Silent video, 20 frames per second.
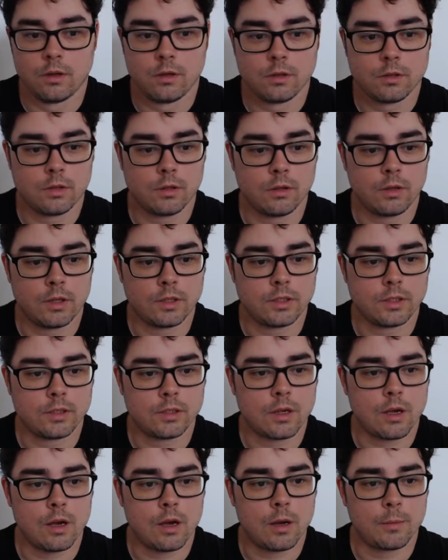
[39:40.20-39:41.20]
So let's
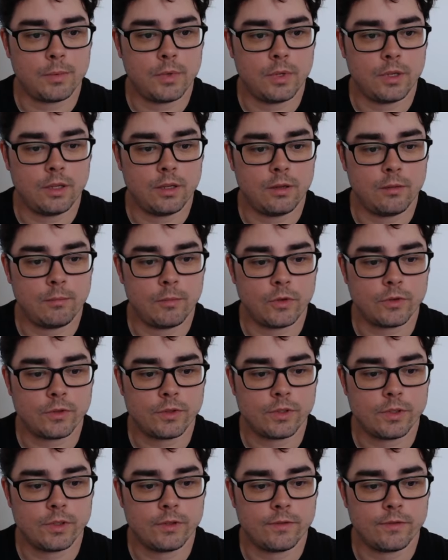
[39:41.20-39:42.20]
just copy
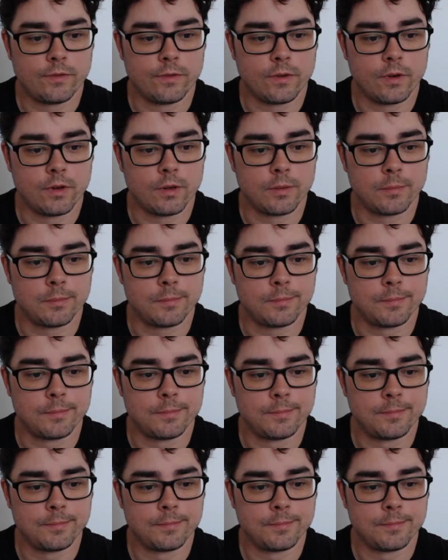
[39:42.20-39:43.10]
mostly from